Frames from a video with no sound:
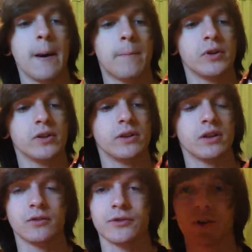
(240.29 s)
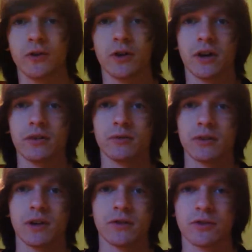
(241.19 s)
But I'll tell you
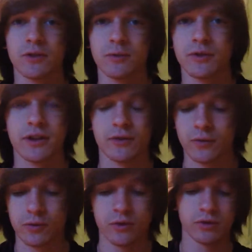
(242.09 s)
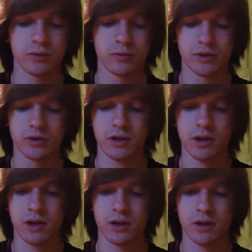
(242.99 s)
what that's for in a little bit.
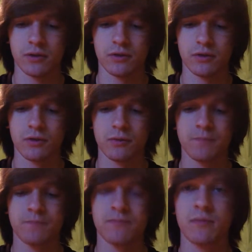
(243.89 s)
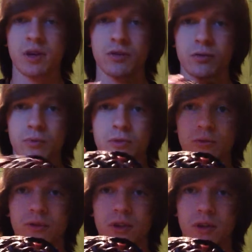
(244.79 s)
So super
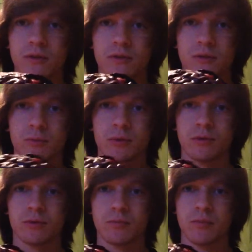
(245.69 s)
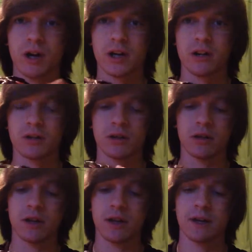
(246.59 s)
glued the brain
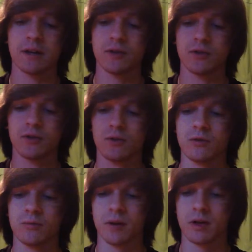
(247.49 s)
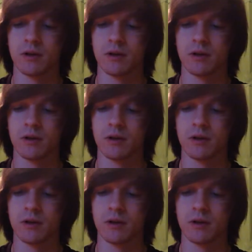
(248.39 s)
to him,